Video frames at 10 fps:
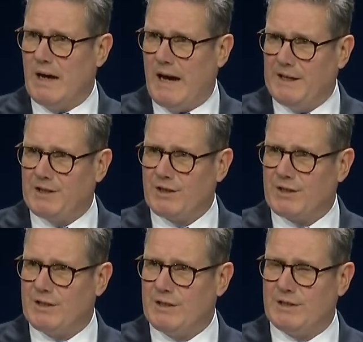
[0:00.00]

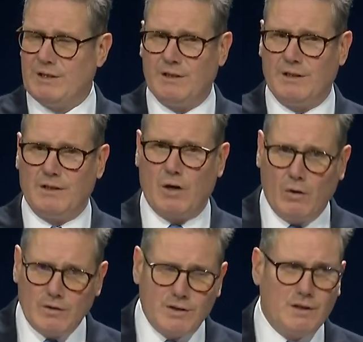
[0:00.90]
agencies,
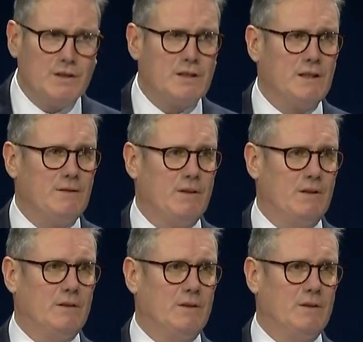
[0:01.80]
continents even.